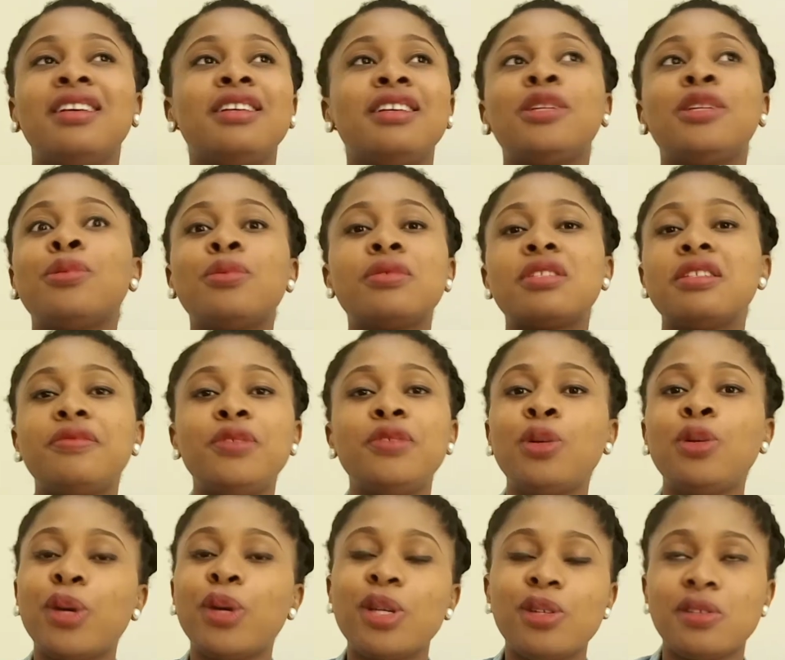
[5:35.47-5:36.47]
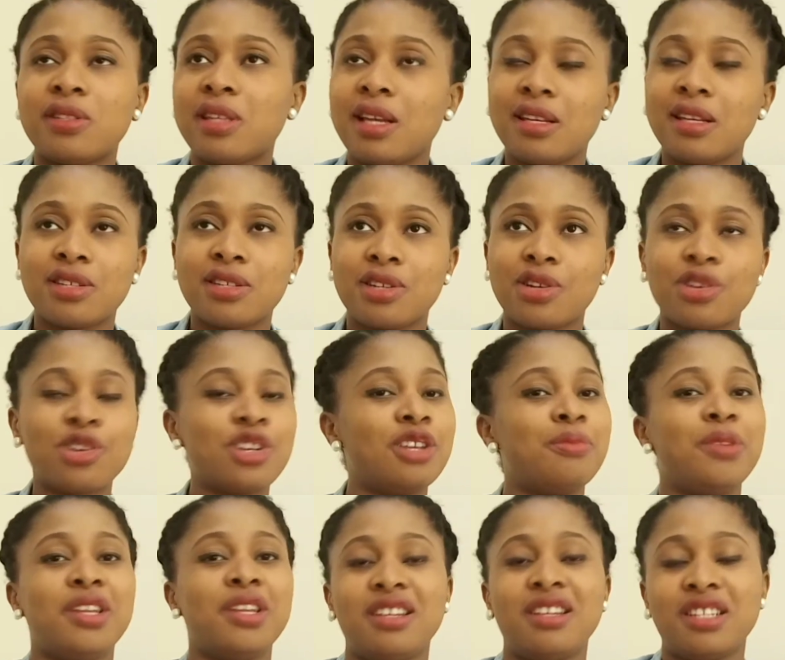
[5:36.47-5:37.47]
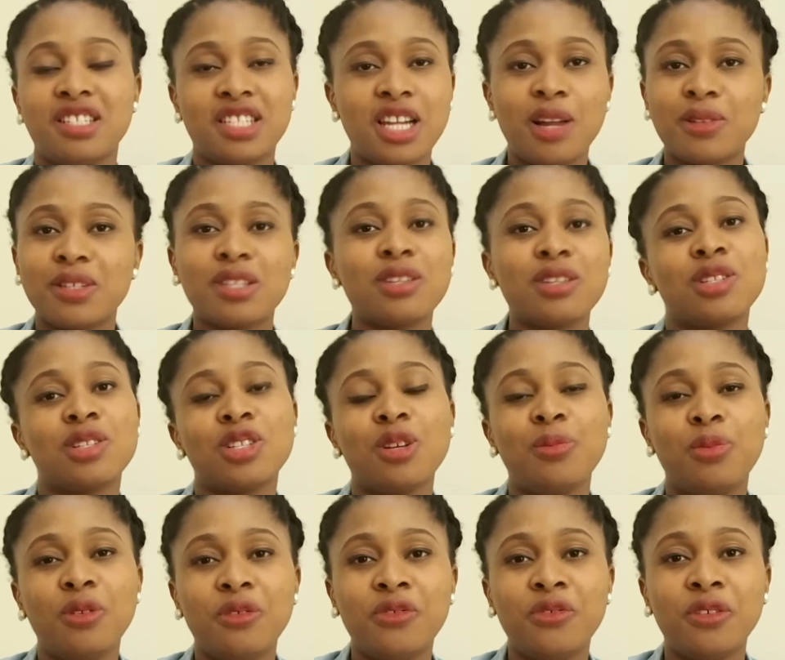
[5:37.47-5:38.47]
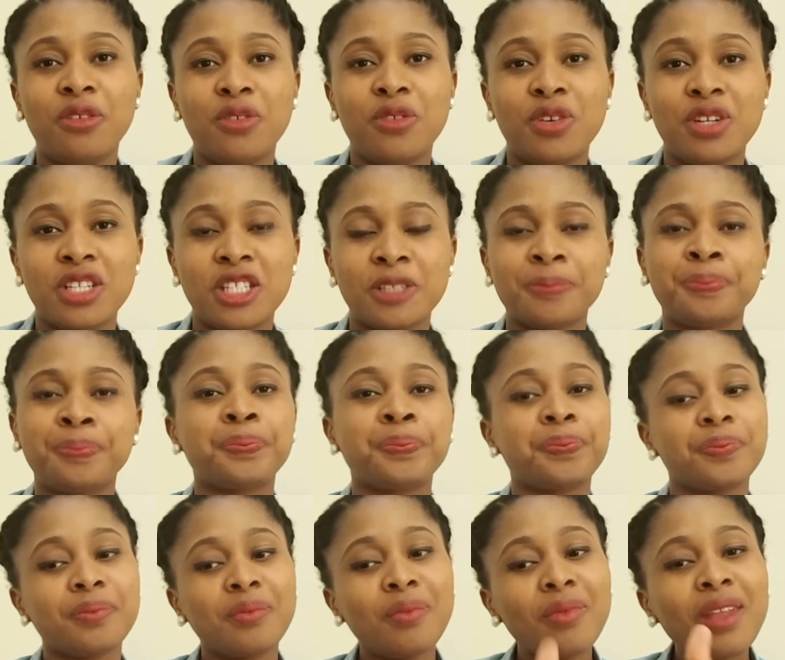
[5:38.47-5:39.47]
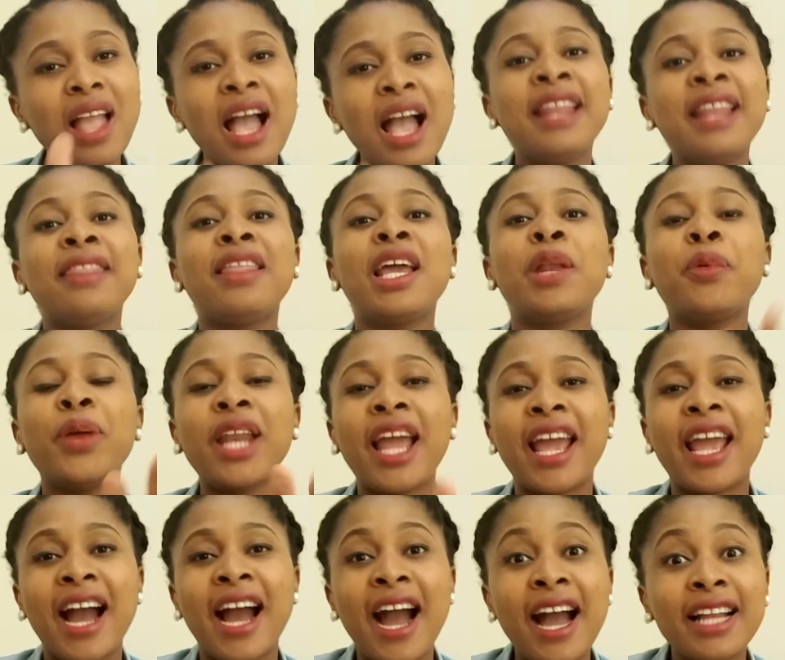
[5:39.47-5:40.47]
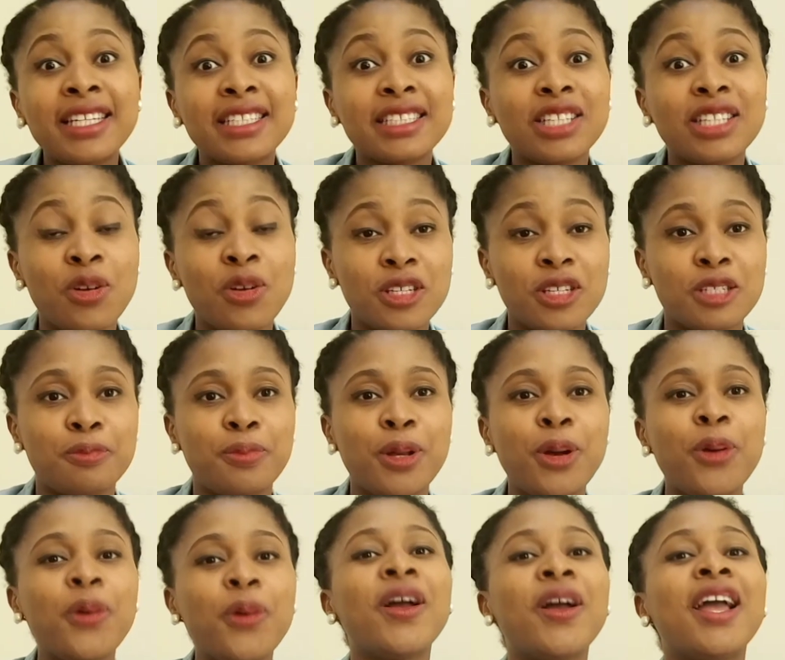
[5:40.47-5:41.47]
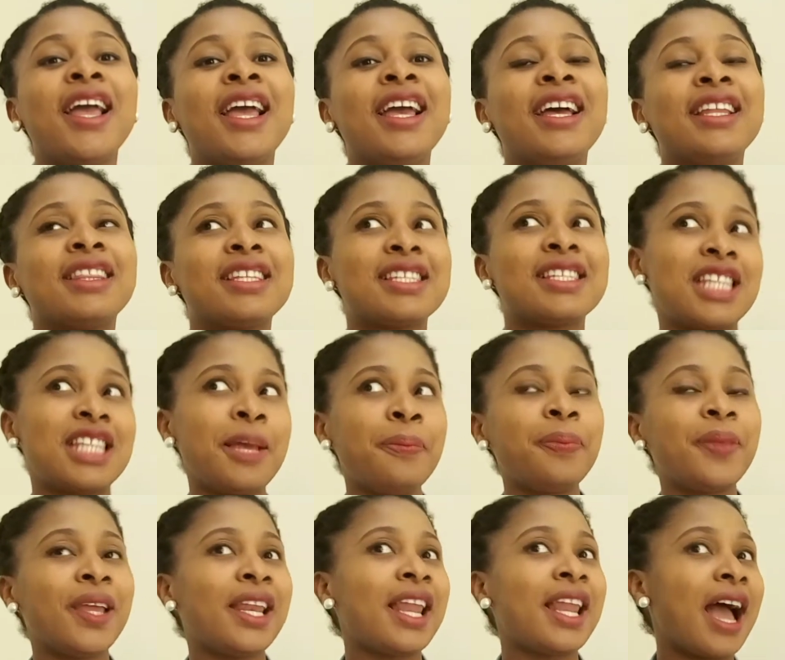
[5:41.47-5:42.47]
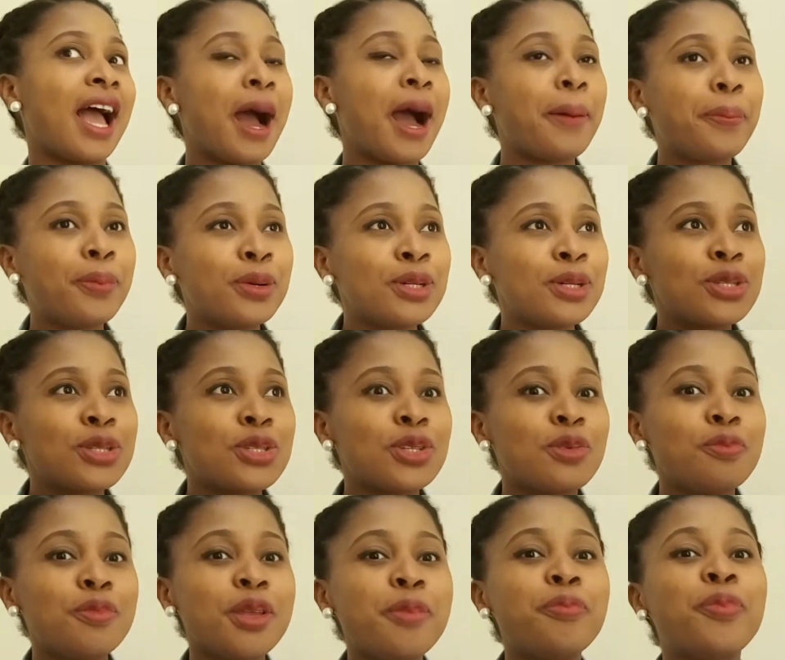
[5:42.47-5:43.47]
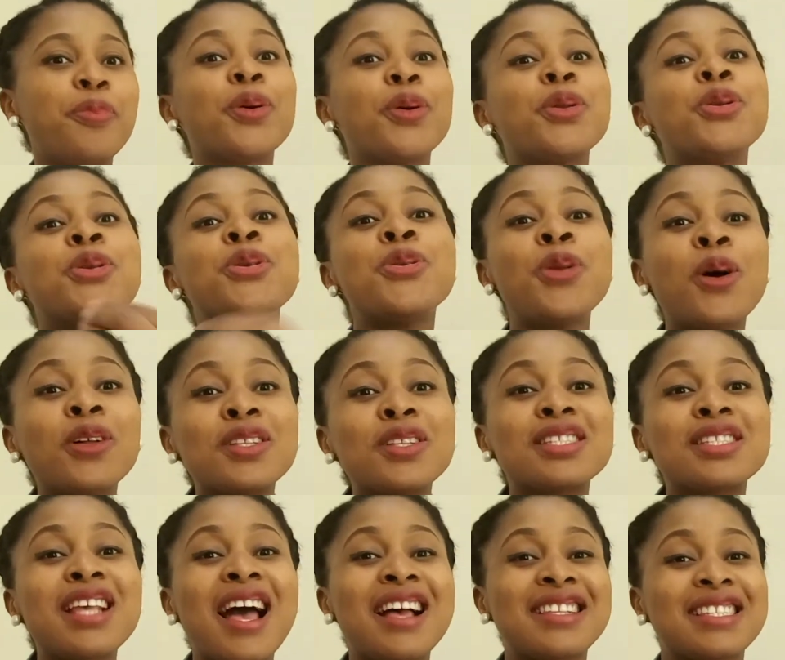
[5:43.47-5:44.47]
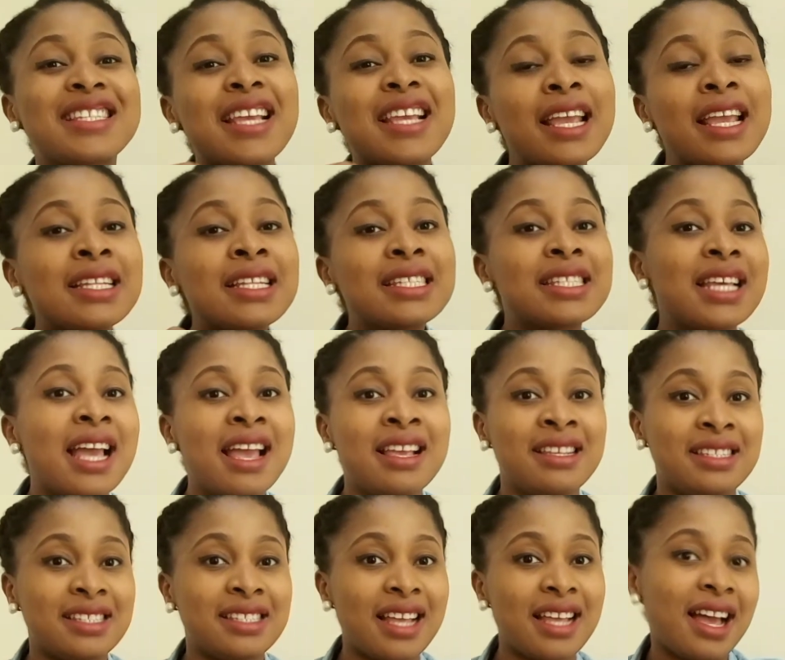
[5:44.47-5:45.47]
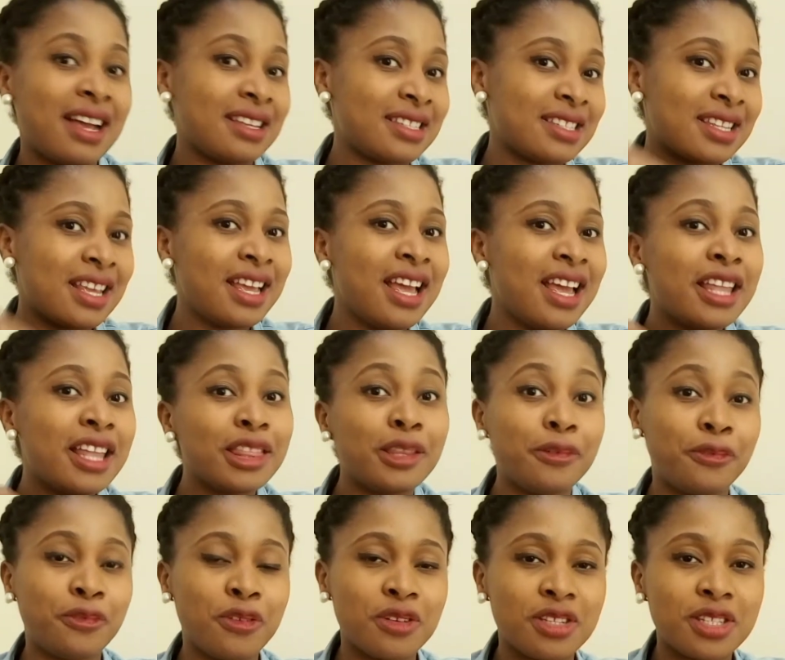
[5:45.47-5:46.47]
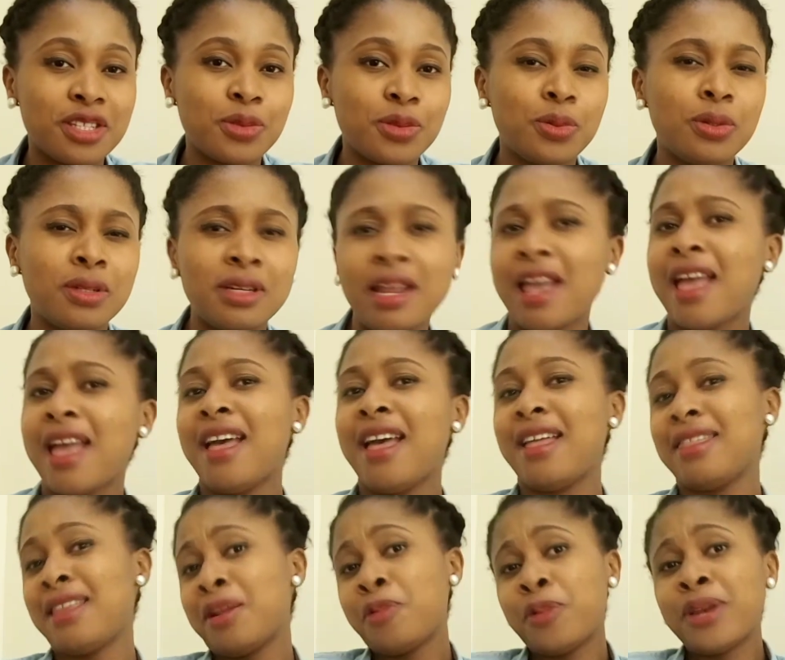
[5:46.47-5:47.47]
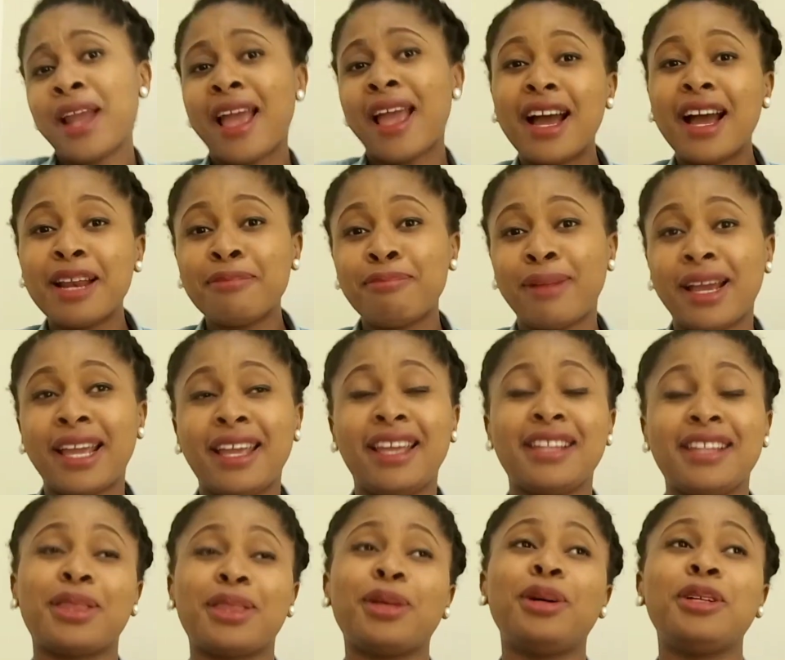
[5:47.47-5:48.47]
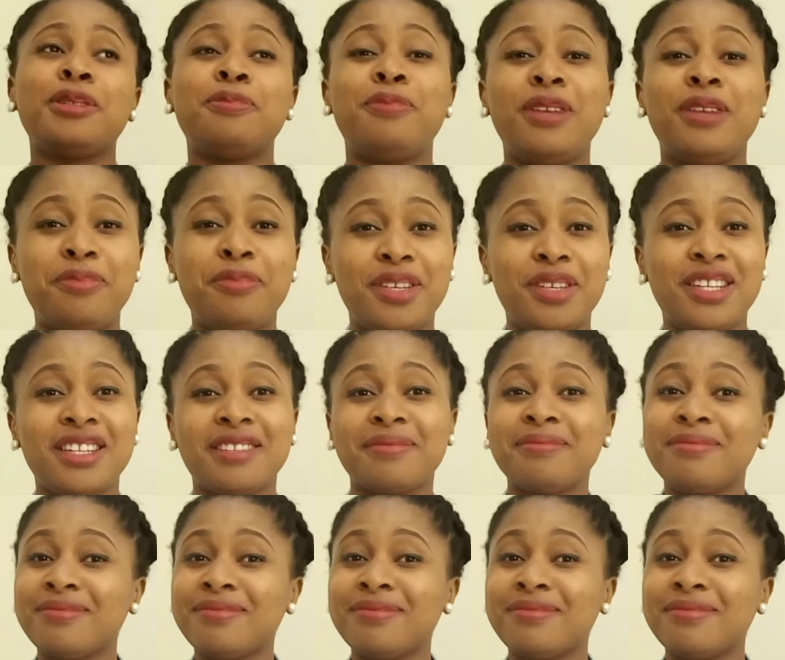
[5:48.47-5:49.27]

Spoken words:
you won't even know when you start screaming and shouting on top of your voice. And then when I had gospel, the same thing happened to me, but not as intense as the first one. Then when I had my third baby,